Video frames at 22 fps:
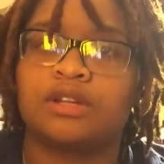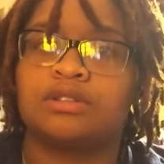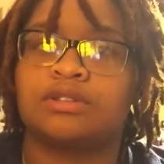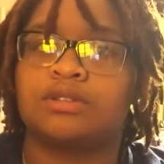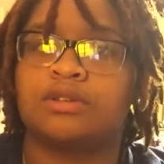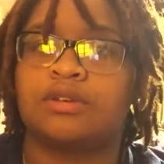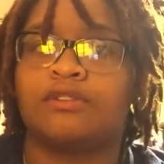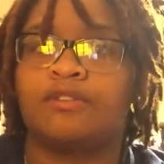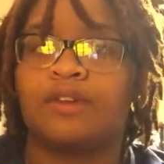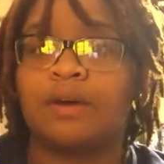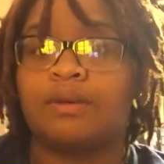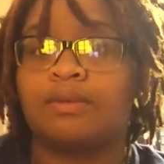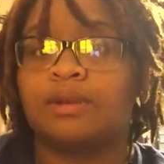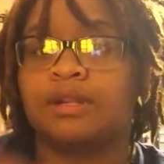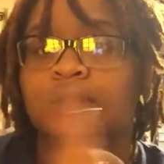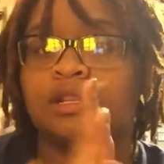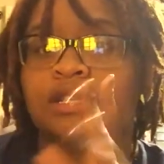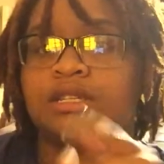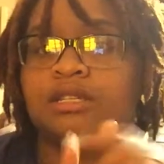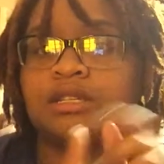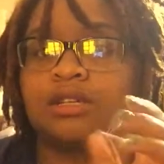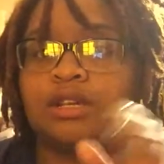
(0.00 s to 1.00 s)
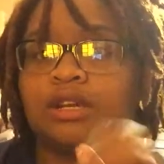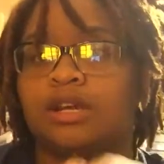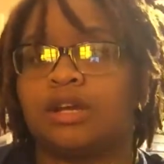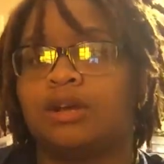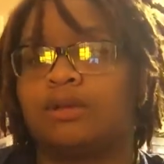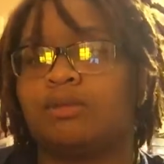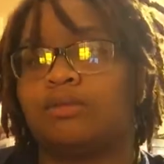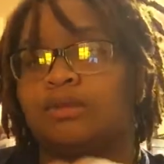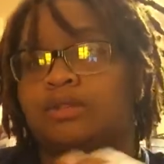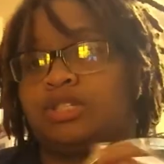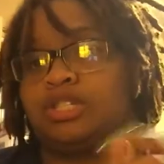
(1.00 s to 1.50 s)
So if I would have listened to
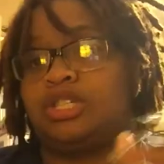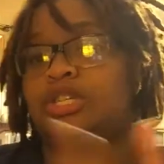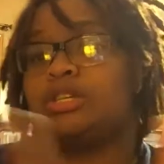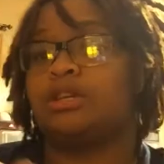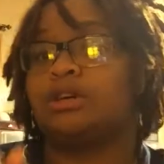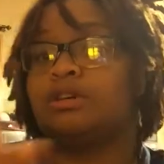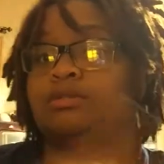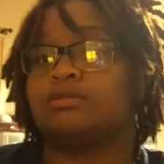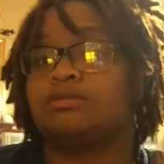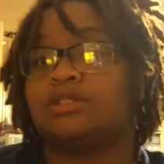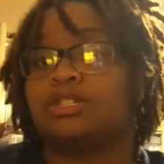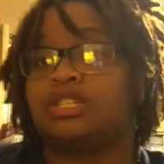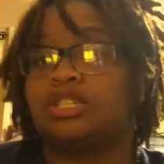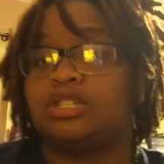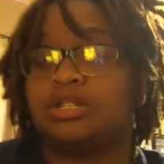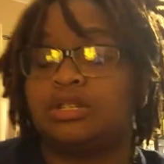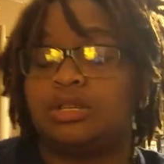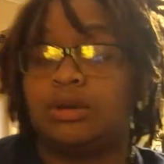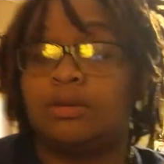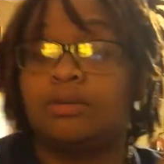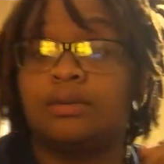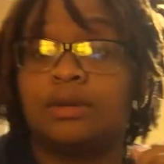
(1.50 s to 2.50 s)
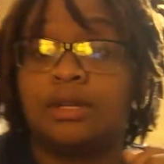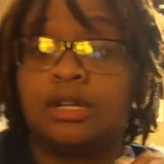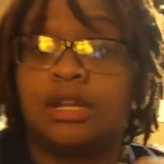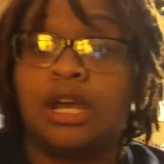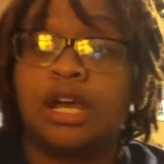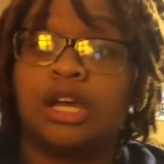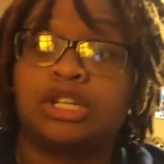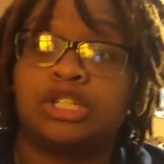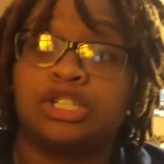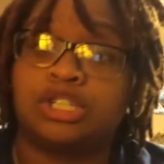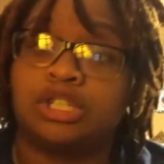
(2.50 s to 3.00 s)
her, well, she knows what she's doing.
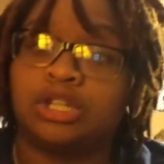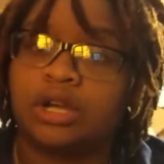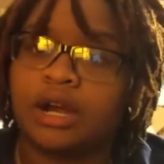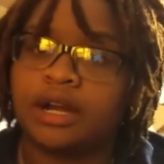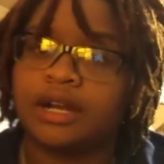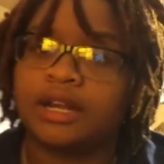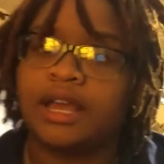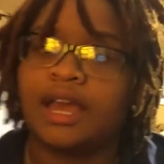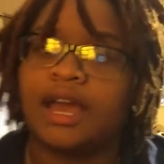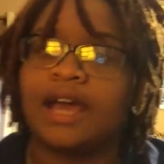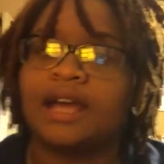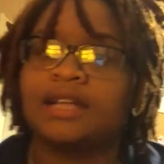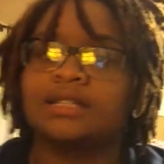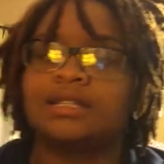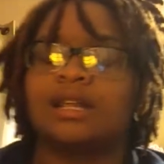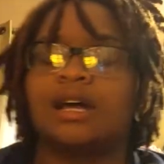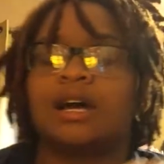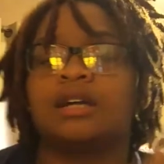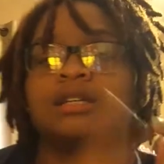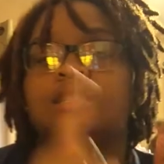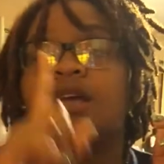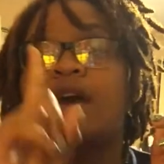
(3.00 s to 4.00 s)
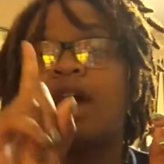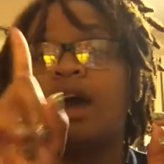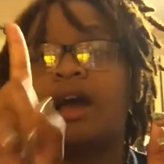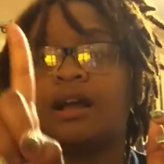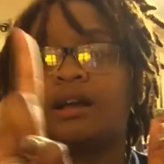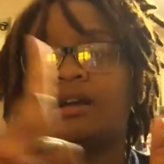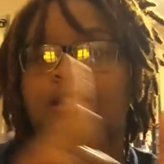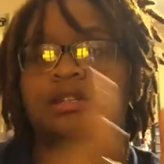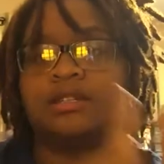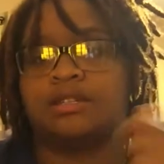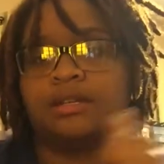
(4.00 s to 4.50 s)
She already has locks. I
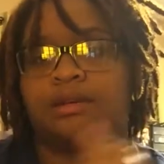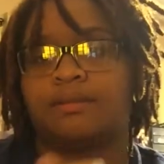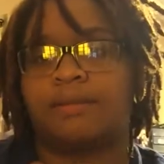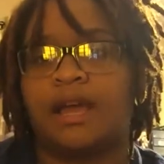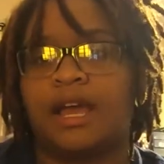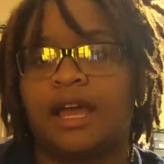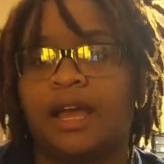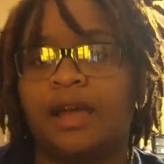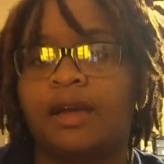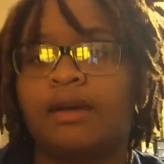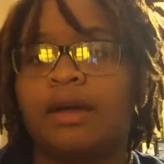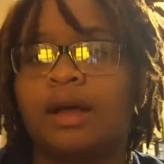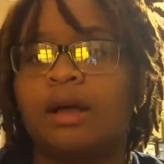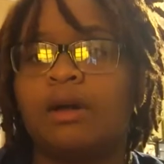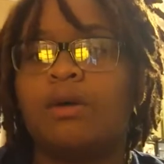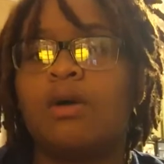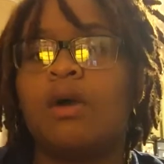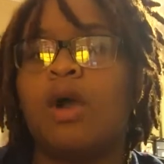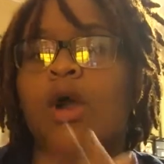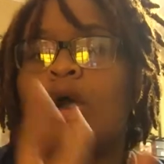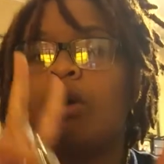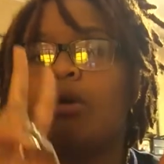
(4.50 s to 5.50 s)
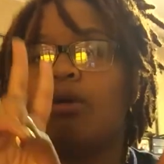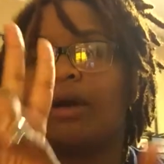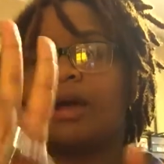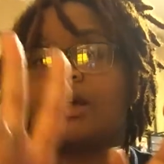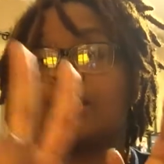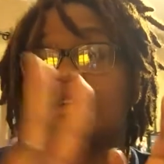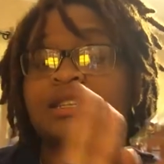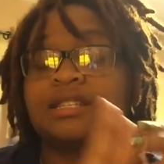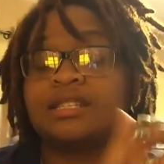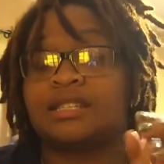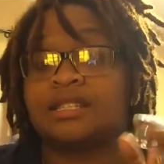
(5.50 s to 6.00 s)
could have took my hair out, or I
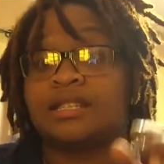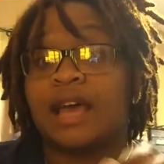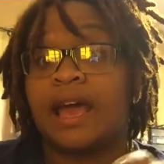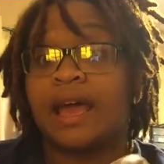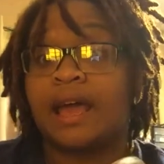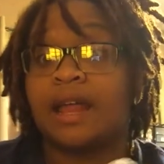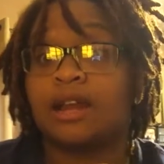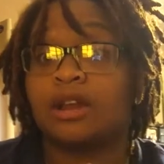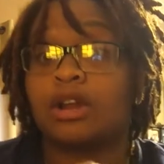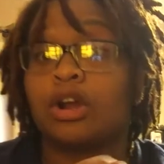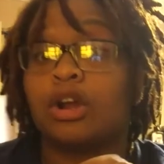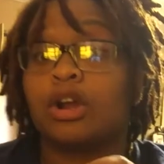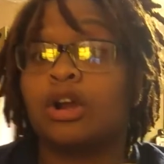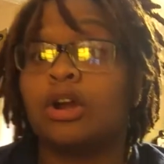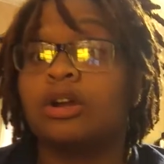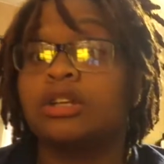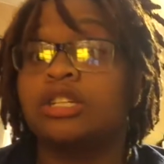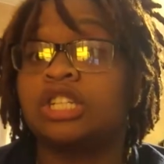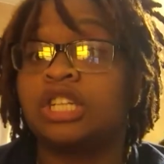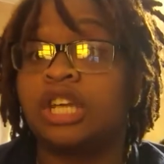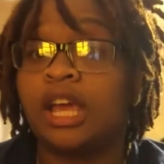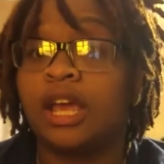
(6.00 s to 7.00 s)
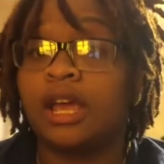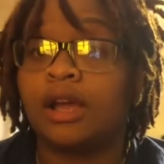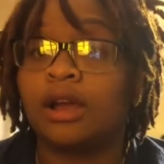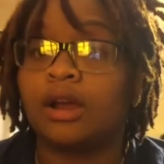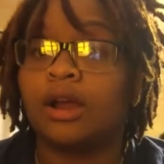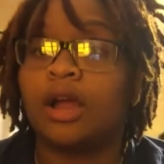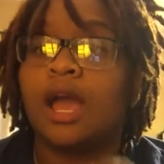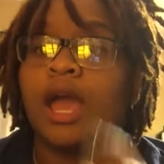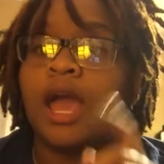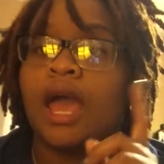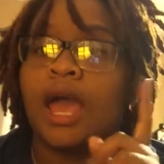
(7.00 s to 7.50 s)
could have sat in her
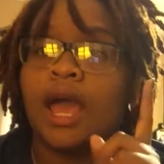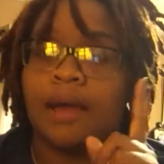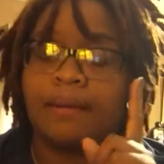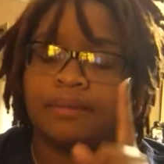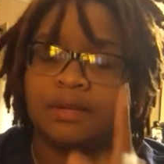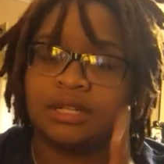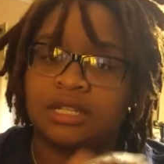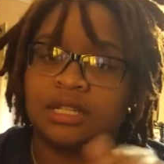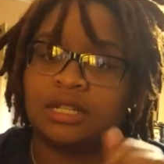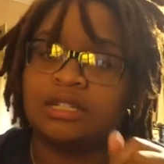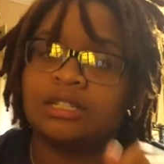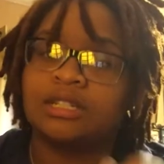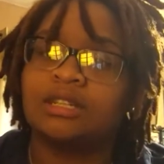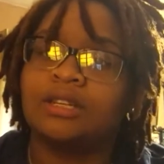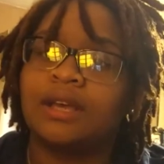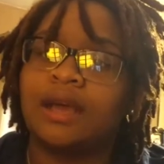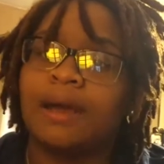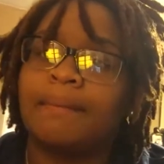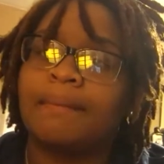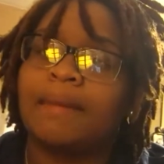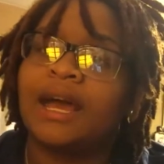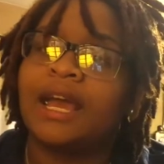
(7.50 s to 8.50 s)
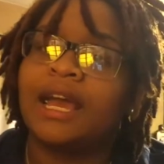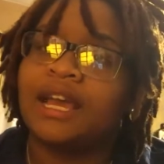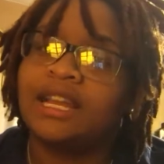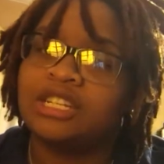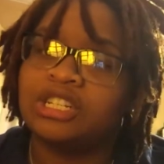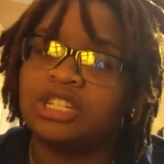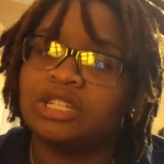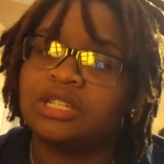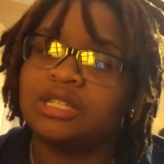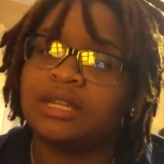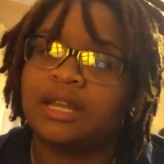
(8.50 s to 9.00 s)
chair and potentially got my
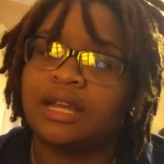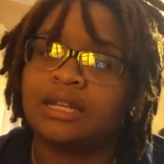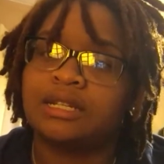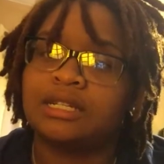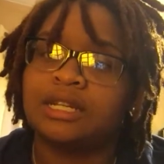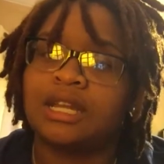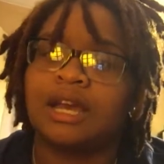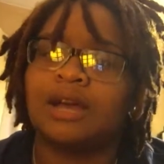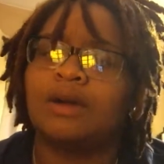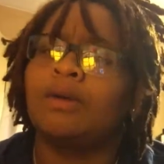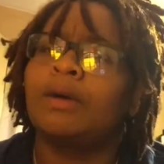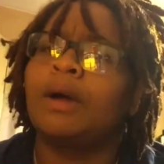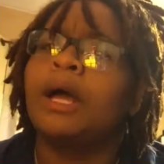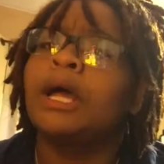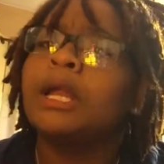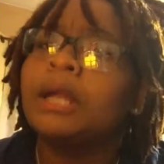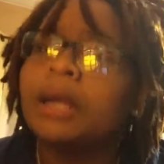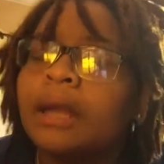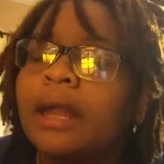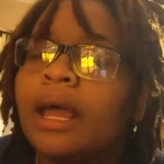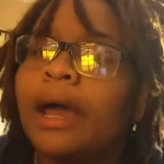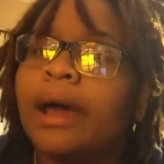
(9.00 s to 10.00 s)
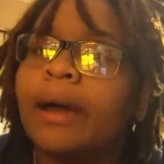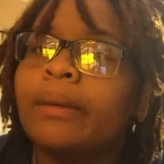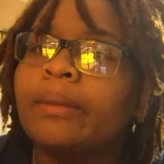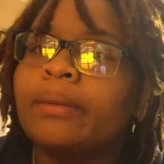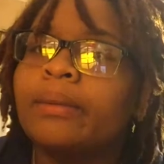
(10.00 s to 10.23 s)
edges snatched out. No.